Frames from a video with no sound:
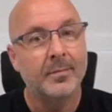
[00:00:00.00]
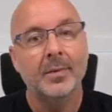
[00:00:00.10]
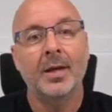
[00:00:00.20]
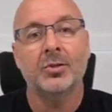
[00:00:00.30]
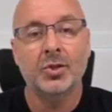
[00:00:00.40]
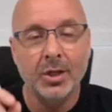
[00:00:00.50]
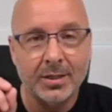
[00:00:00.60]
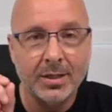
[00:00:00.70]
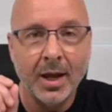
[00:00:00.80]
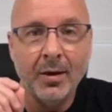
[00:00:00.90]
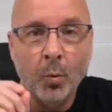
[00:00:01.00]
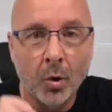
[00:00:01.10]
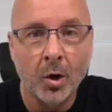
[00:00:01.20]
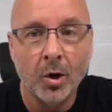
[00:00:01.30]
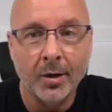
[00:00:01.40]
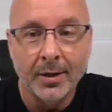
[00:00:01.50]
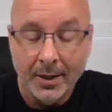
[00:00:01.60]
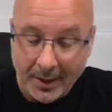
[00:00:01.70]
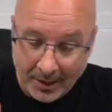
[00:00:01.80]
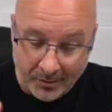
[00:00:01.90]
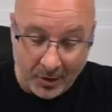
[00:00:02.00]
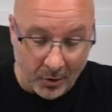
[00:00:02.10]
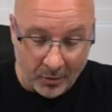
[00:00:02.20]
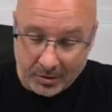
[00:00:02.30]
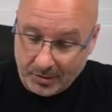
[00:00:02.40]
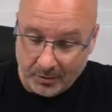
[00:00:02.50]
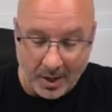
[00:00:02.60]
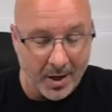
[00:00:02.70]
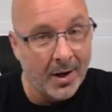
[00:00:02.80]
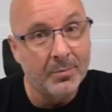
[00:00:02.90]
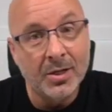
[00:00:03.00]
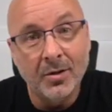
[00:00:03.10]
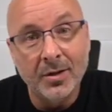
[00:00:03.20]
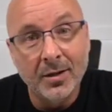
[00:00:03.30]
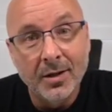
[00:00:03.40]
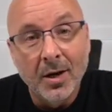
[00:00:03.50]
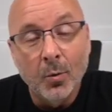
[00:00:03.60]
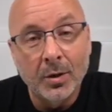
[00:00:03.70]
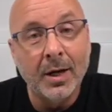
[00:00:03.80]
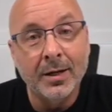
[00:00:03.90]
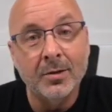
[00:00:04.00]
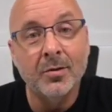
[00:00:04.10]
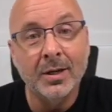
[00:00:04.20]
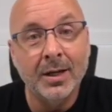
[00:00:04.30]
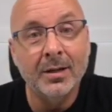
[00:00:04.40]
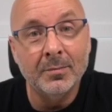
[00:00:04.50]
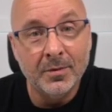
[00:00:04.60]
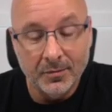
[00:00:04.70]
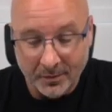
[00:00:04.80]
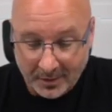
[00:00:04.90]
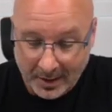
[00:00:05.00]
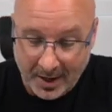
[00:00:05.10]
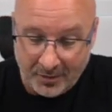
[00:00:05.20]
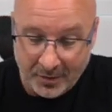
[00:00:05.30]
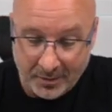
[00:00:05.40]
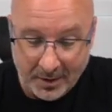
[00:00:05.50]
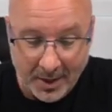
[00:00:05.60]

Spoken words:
It's just a word. And those, I'm telling you, will not enter the kingdom of heaven.